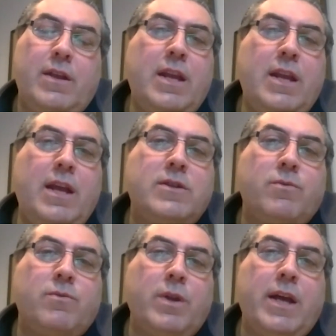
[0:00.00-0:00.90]
need to
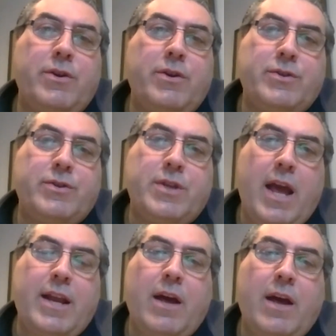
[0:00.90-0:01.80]
really
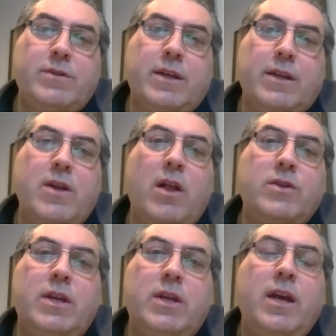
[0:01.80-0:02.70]
understand how technology